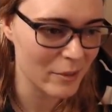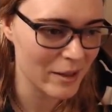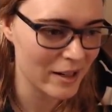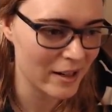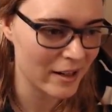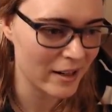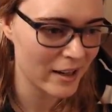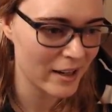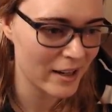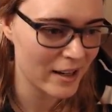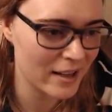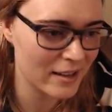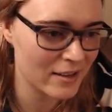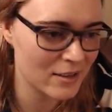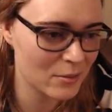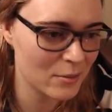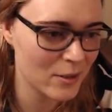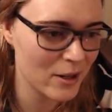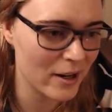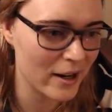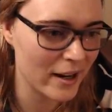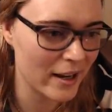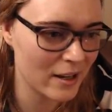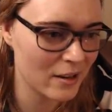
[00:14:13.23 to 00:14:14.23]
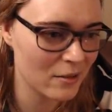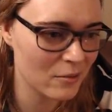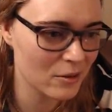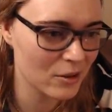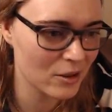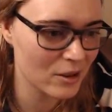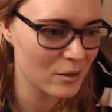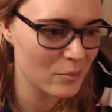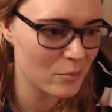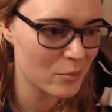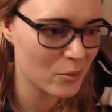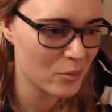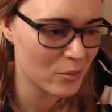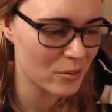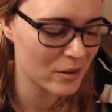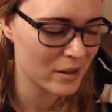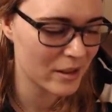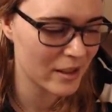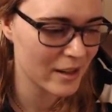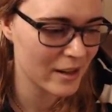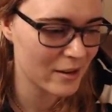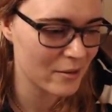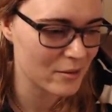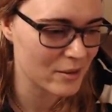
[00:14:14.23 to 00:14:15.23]
Man, I swear I had a really
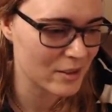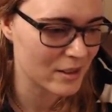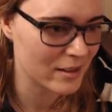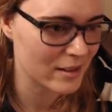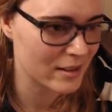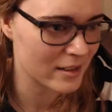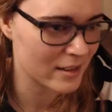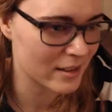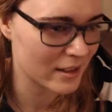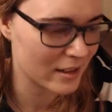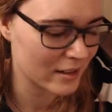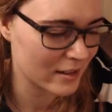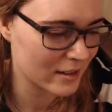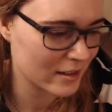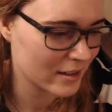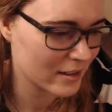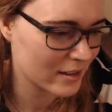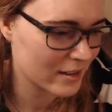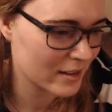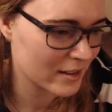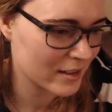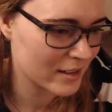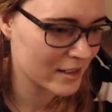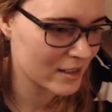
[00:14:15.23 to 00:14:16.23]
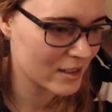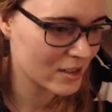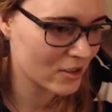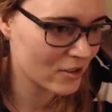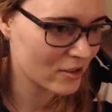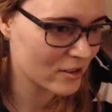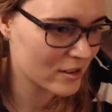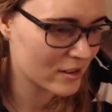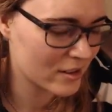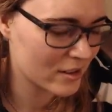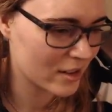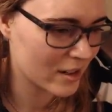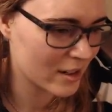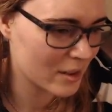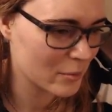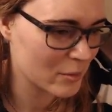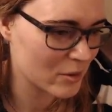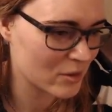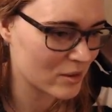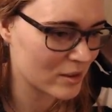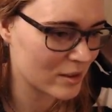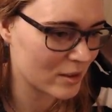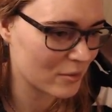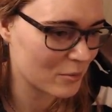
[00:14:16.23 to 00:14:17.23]
important thing I was gonna say. It's hard to talk
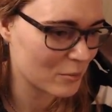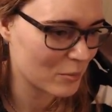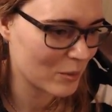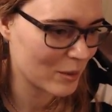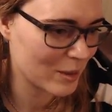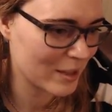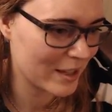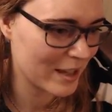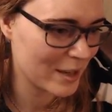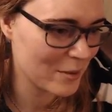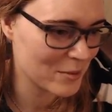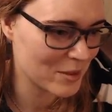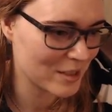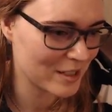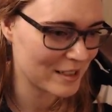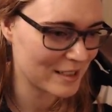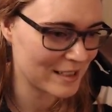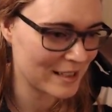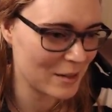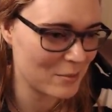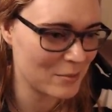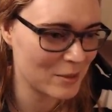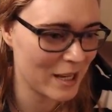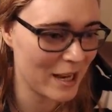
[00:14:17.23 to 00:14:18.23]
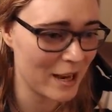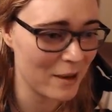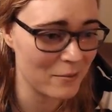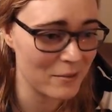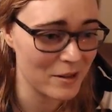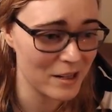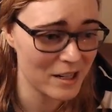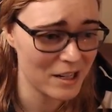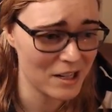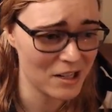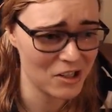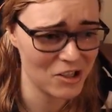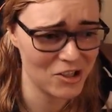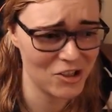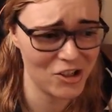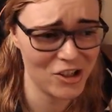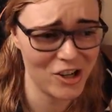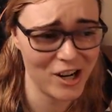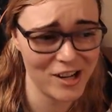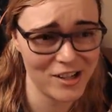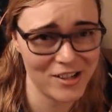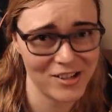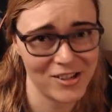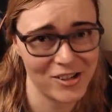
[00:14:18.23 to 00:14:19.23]
about stuff and play games at the same time. Did
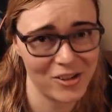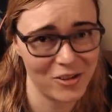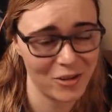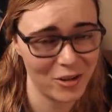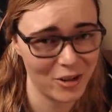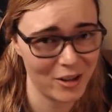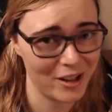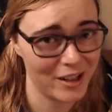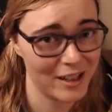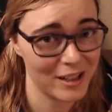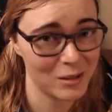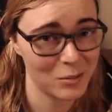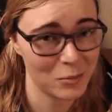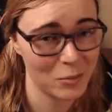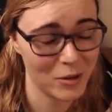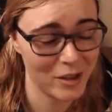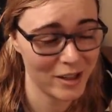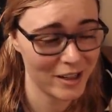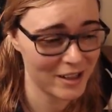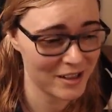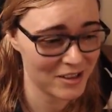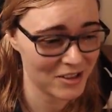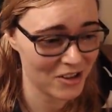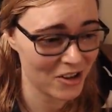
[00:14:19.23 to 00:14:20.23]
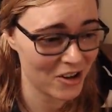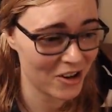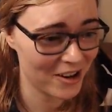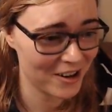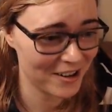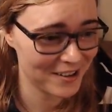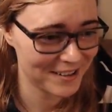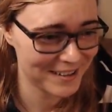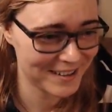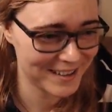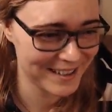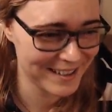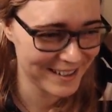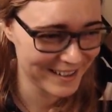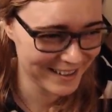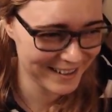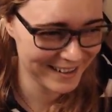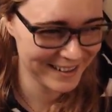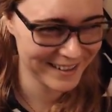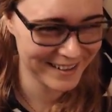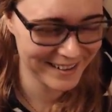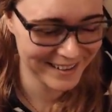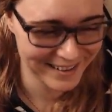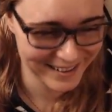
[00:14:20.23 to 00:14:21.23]
you guys know that Let's Playing is hard?
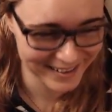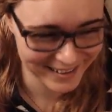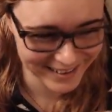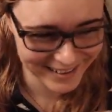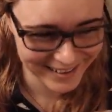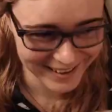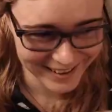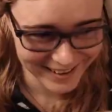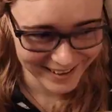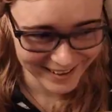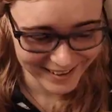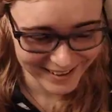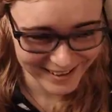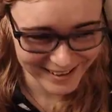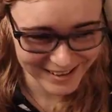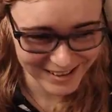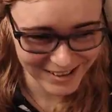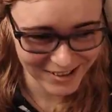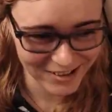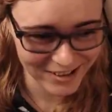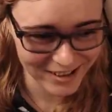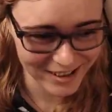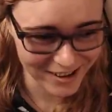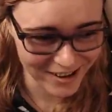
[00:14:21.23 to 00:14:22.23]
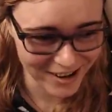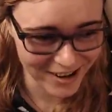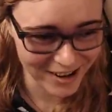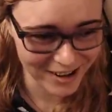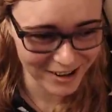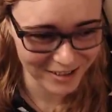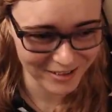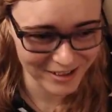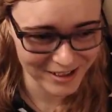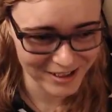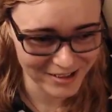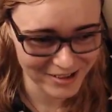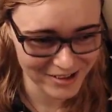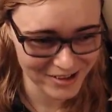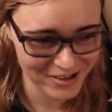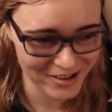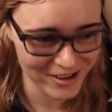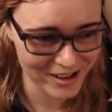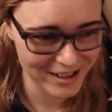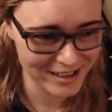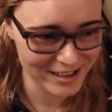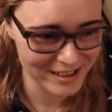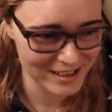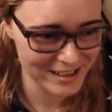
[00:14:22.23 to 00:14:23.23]
It's only hard when you're
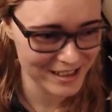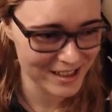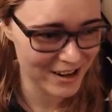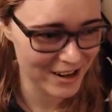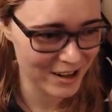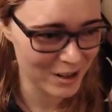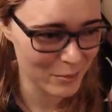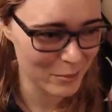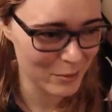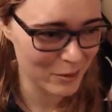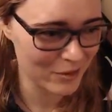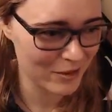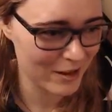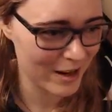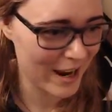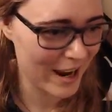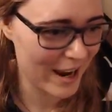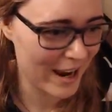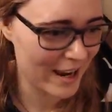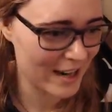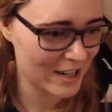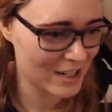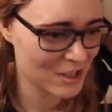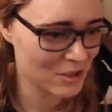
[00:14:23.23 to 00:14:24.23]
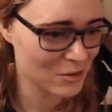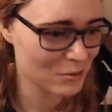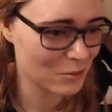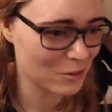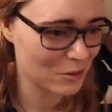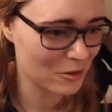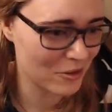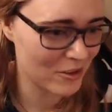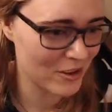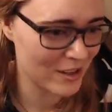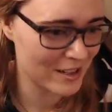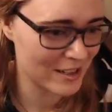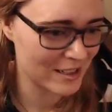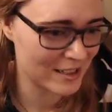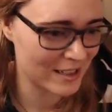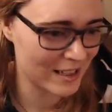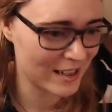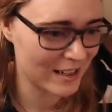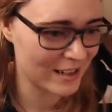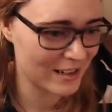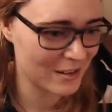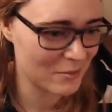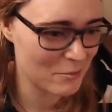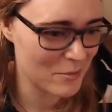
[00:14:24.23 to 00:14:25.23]
trying to talk about actual things
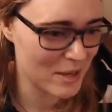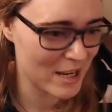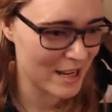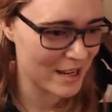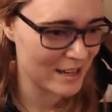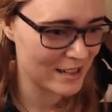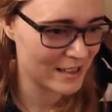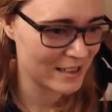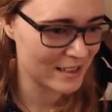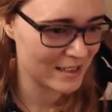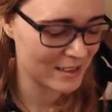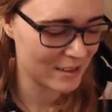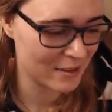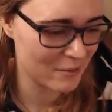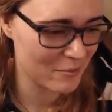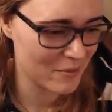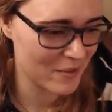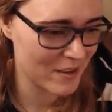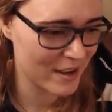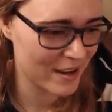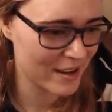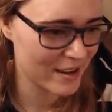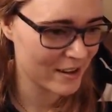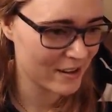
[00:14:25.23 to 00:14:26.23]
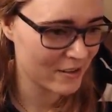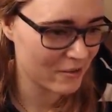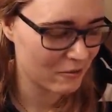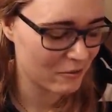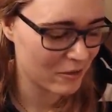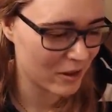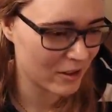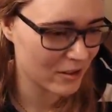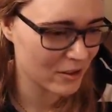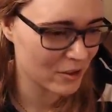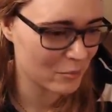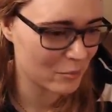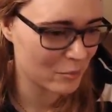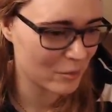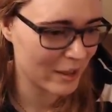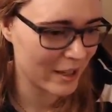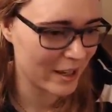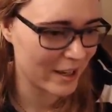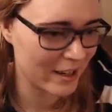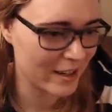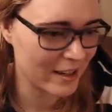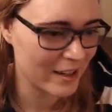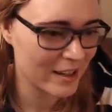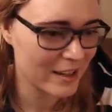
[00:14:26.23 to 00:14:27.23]
that mean something while you're
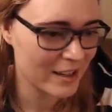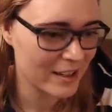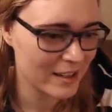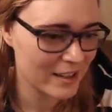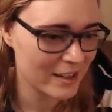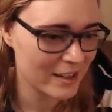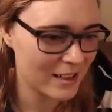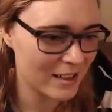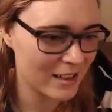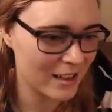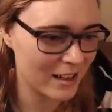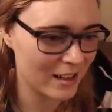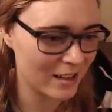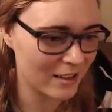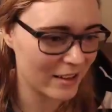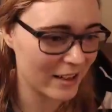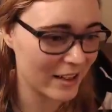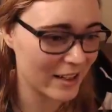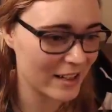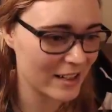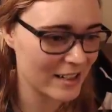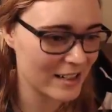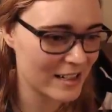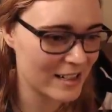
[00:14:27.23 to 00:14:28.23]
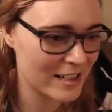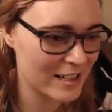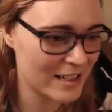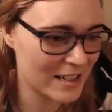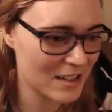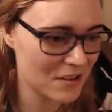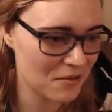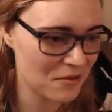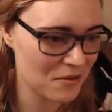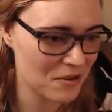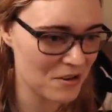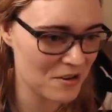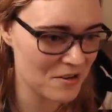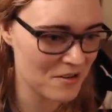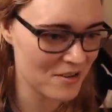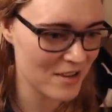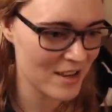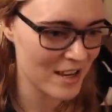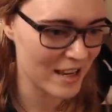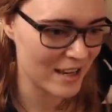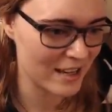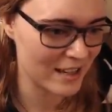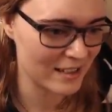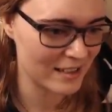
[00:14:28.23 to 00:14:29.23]
playing. Like, different
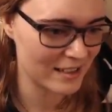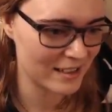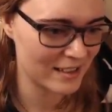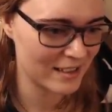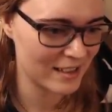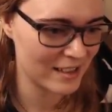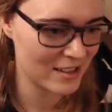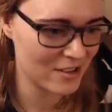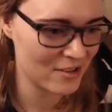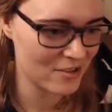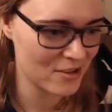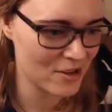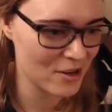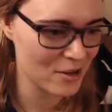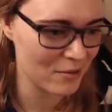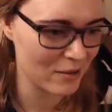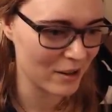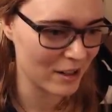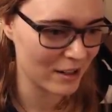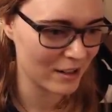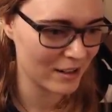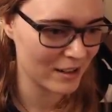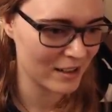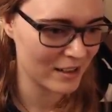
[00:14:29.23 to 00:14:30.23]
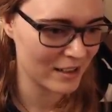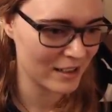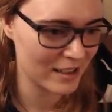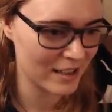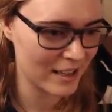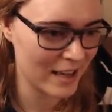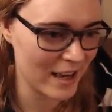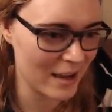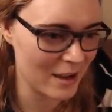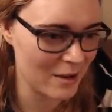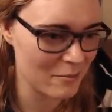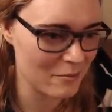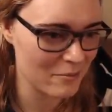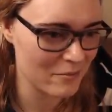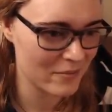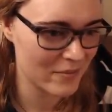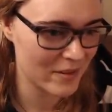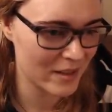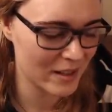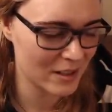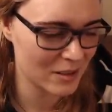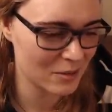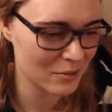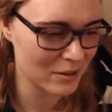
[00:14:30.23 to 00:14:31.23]
things than you're doing in the game.
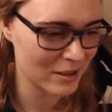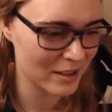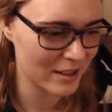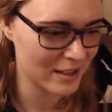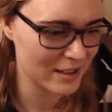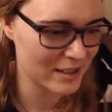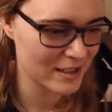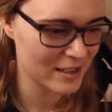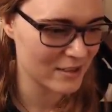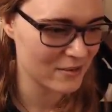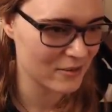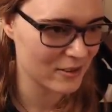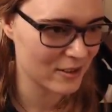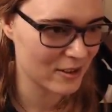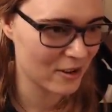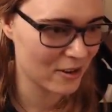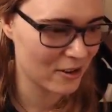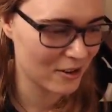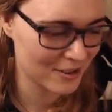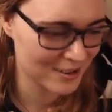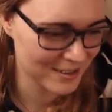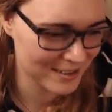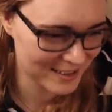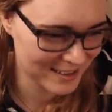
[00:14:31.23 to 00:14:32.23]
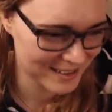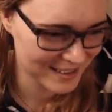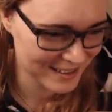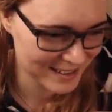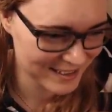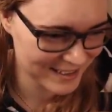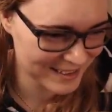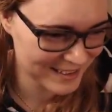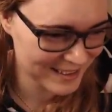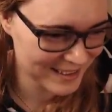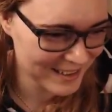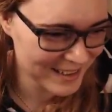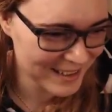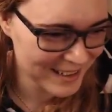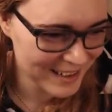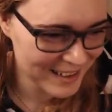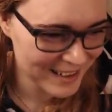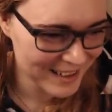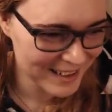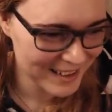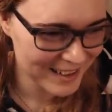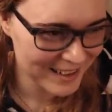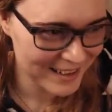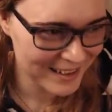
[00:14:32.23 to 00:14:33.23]
That's when it gets difficult.
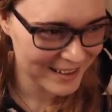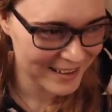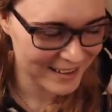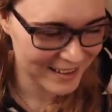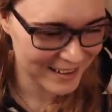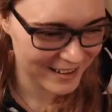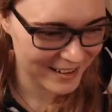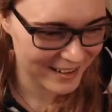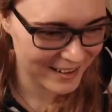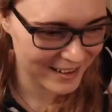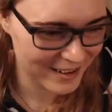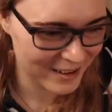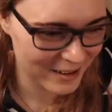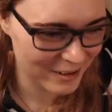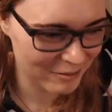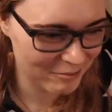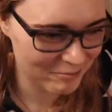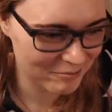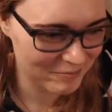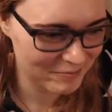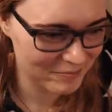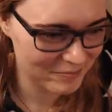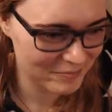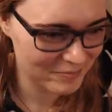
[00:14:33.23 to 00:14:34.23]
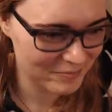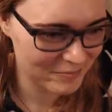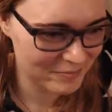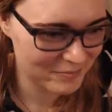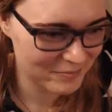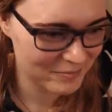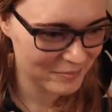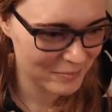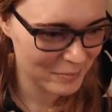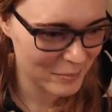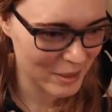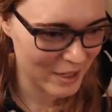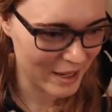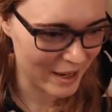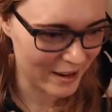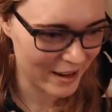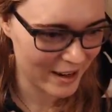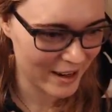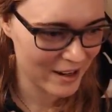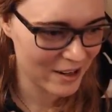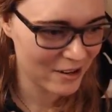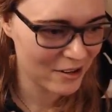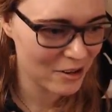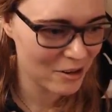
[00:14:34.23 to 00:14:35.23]
But yeah,
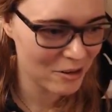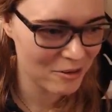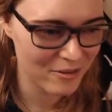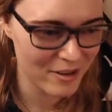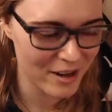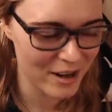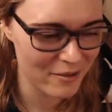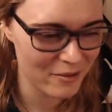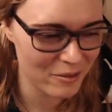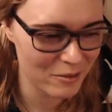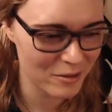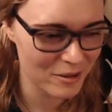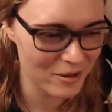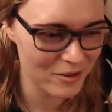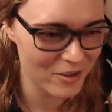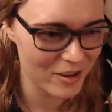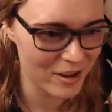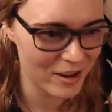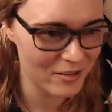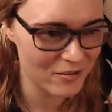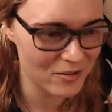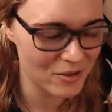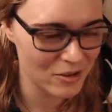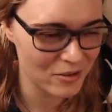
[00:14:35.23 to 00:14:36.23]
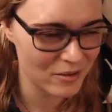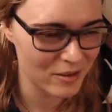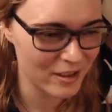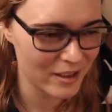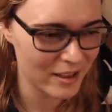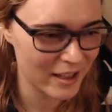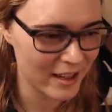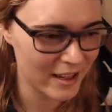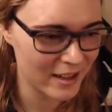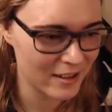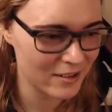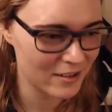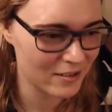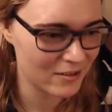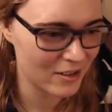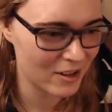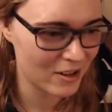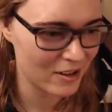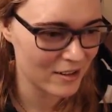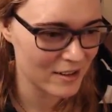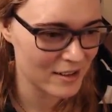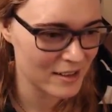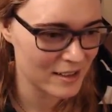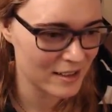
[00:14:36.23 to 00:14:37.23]
I don't know if I ever would have thought of doing that,
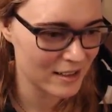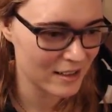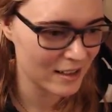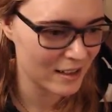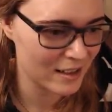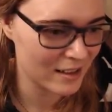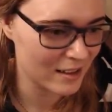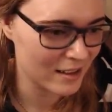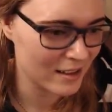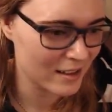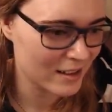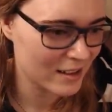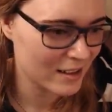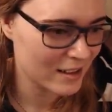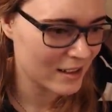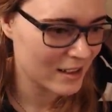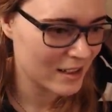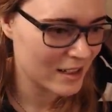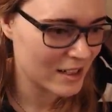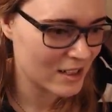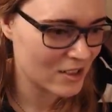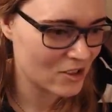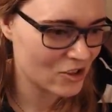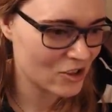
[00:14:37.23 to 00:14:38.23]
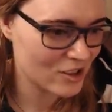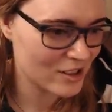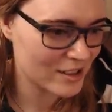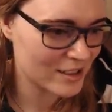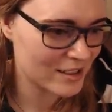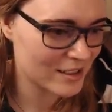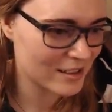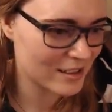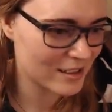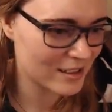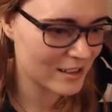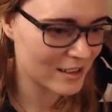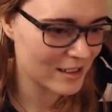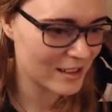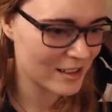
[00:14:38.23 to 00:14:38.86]
honestly. It's just